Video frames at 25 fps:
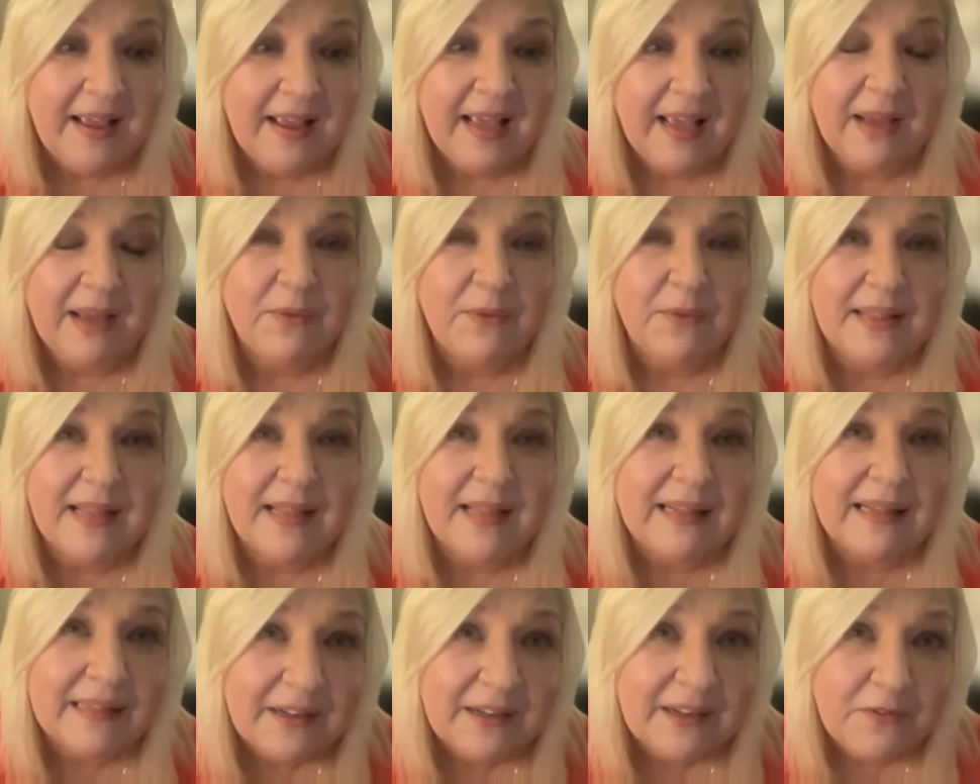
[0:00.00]
And when
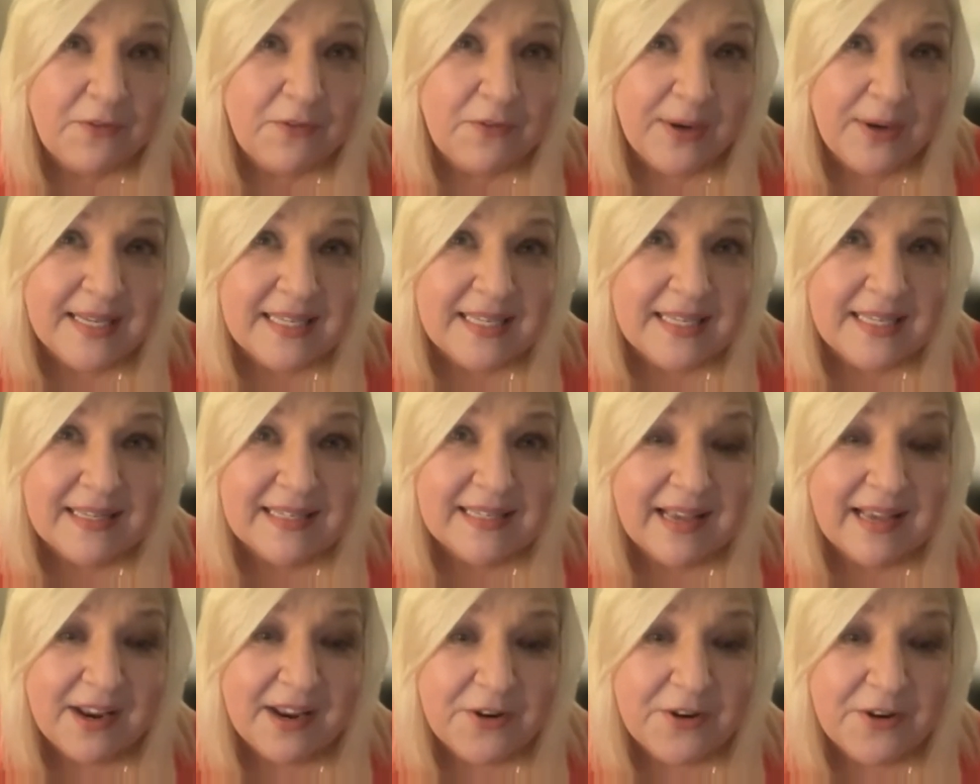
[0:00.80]
that little voice
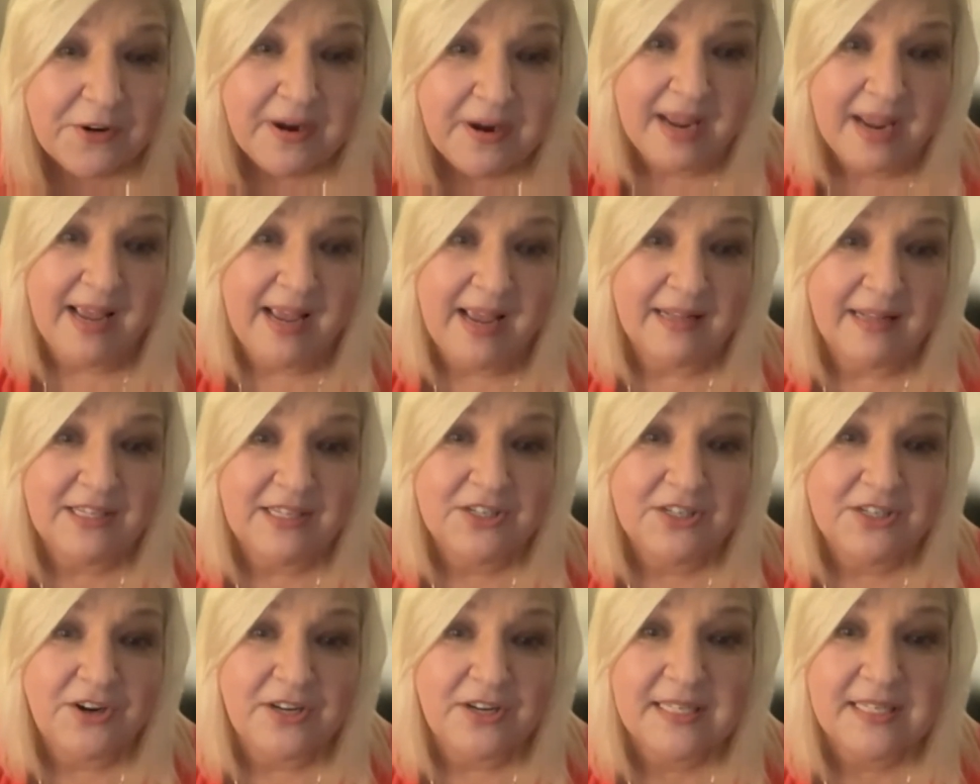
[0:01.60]
inside your head
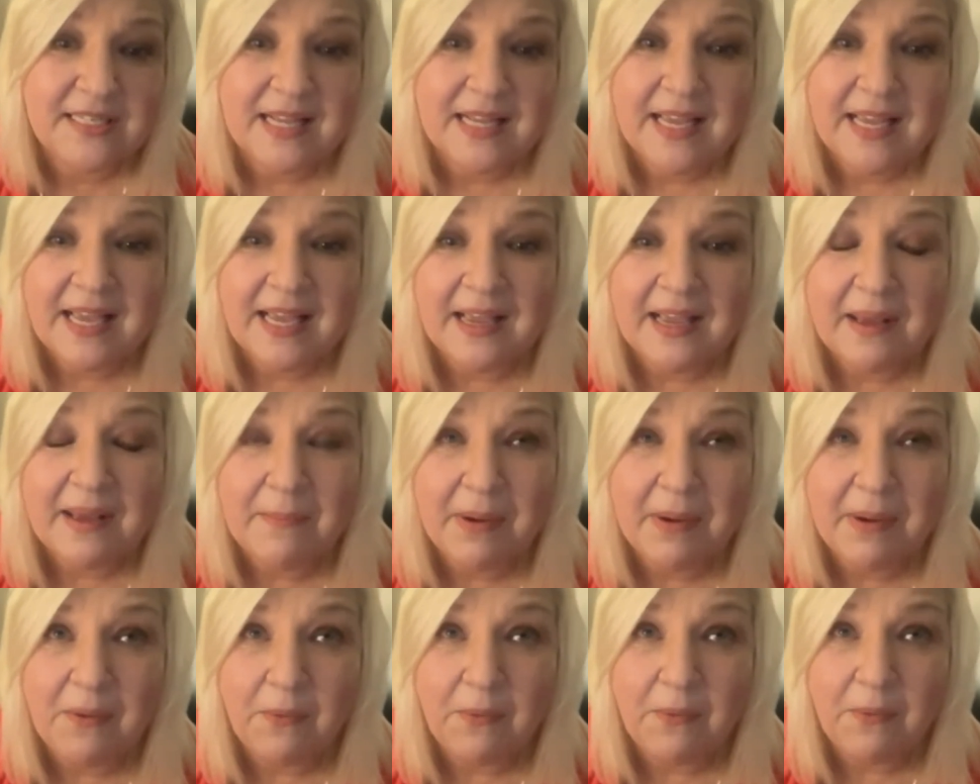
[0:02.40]
starts thinking
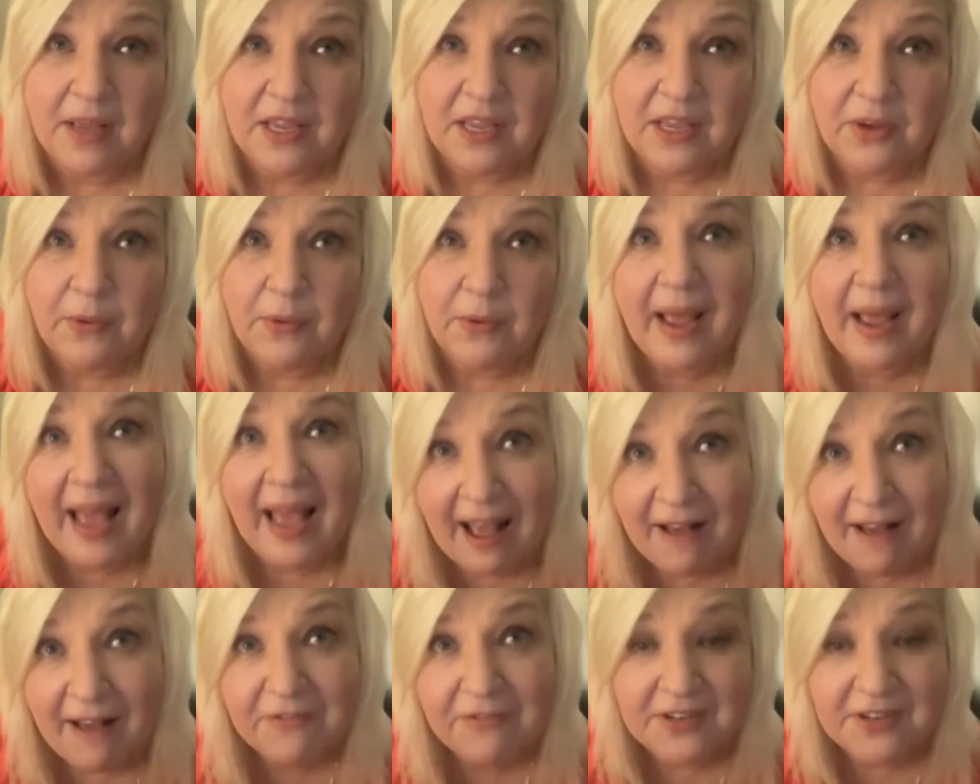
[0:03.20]
about what you
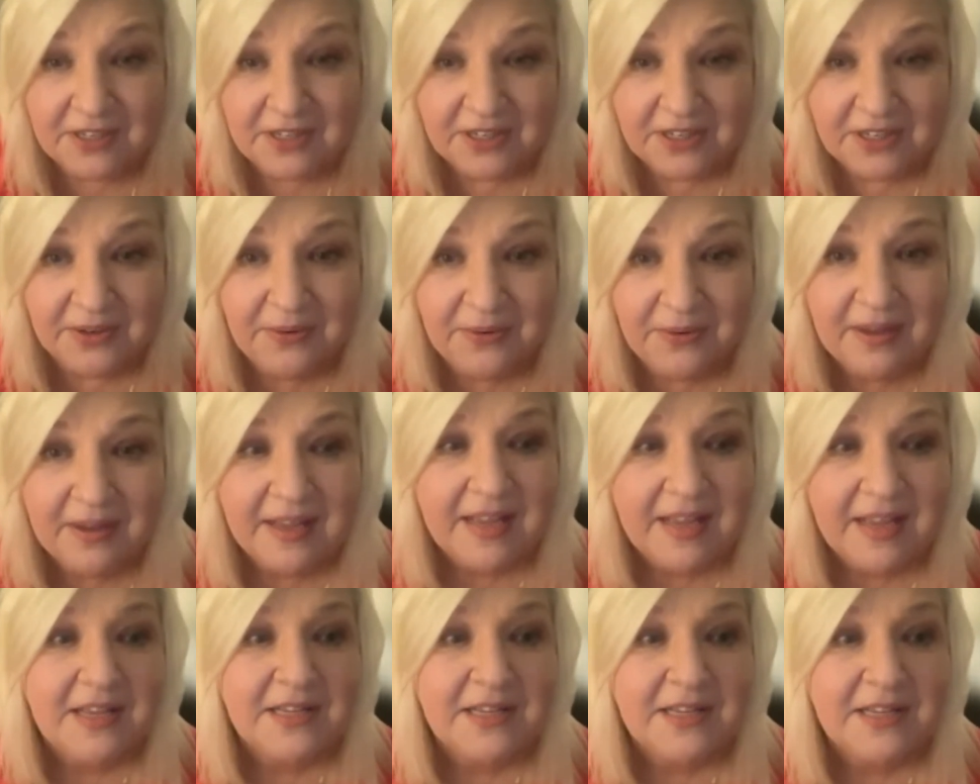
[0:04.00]
have to do,
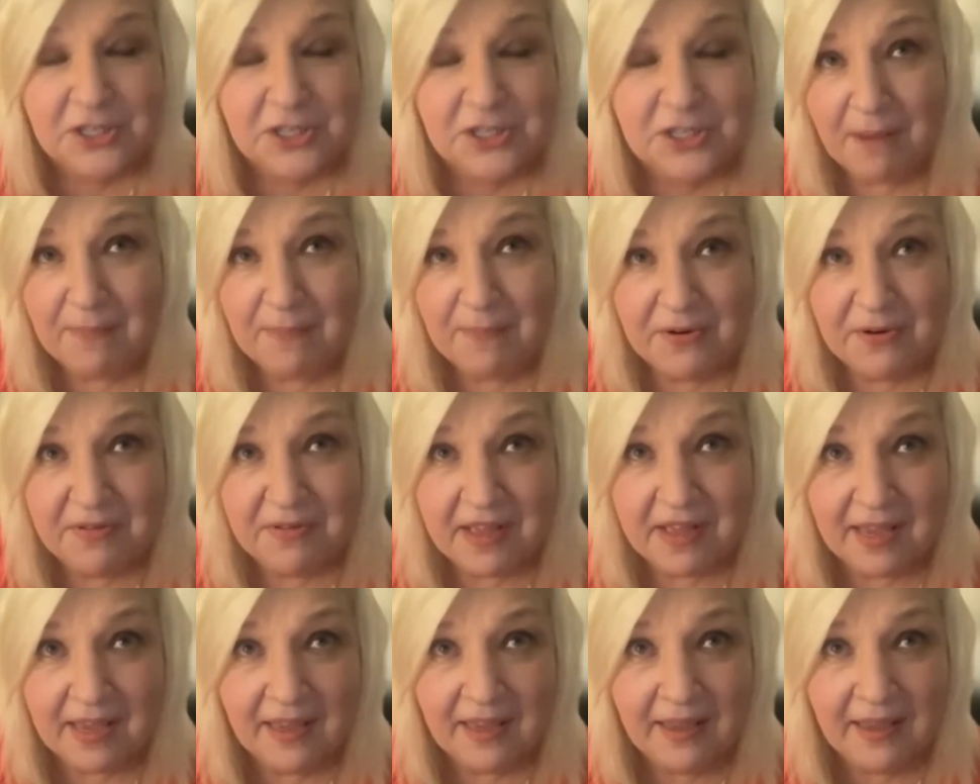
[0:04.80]
stop your
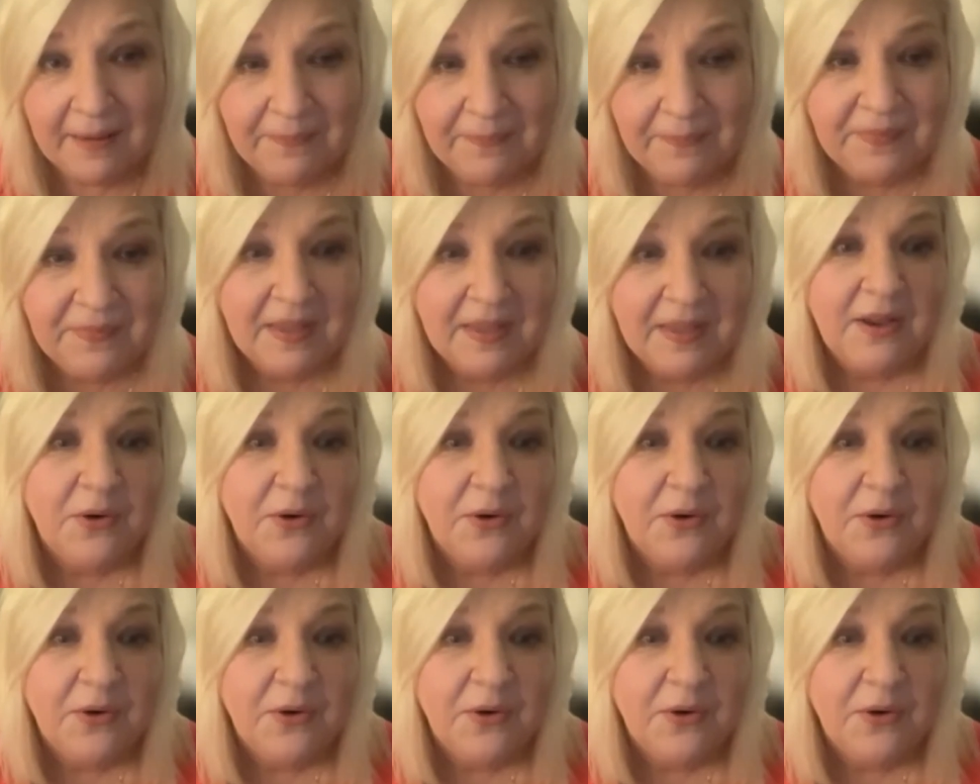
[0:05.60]
thinking,